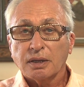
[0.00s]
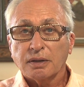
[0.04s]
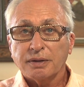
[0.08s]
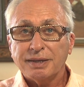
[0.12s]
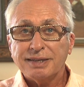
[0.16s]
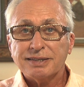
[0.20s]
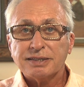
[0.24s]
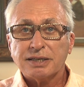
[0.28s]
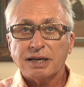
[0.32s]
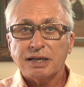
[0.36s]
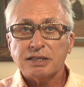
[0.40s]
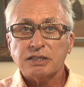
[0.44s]

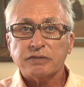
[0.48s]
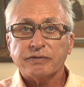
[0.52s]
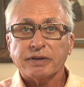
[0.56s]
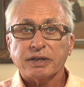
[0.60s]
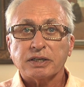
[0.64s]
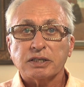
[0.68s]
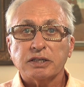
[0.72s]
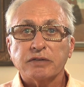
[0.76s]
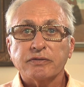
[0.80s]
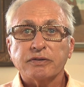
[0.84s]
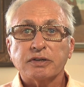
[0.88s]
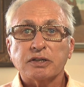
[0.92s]
These kinds of
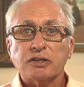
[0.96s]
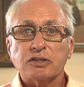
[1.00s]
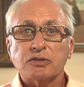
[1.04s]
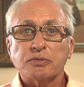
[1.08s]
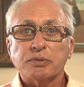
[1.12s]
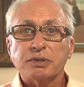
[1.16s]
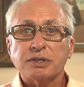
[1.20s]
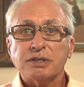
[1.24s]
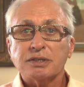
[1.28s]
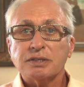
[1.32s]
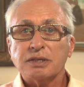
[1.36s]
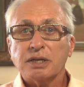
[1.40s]
activities
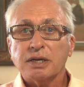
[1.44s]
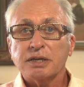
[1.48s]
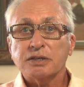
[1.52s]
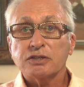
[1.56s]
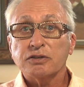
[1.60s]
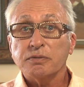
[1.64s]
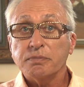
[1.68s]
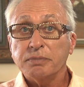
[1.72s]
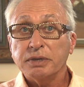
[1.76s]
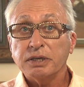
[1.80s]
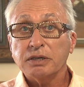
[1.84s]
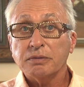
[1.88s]
were designed
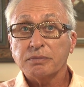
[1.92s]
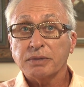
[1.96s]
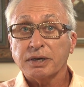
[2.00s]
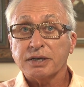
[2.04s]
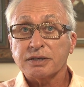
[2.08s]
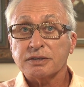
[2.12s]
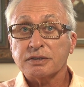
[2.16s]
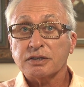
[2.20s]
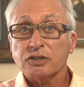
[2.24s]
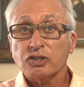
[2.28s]
to minimize